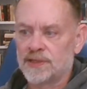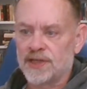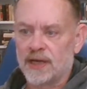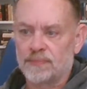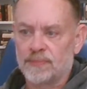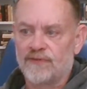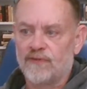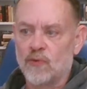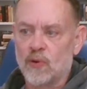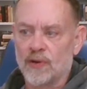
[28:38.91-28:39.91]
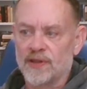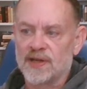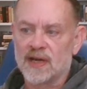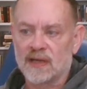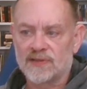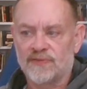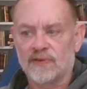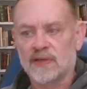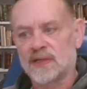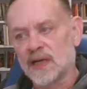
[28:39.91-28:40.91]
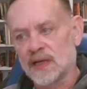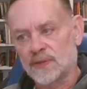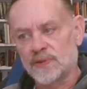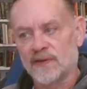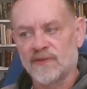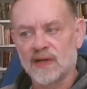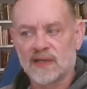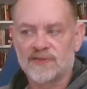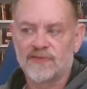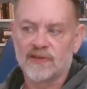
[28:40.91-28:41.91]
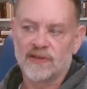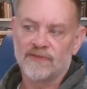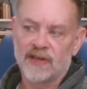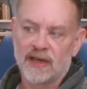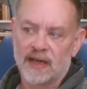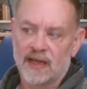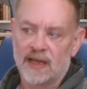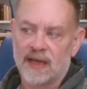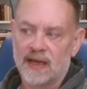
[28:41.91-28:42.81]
Chapter 4, the doctrine of Oxford divinity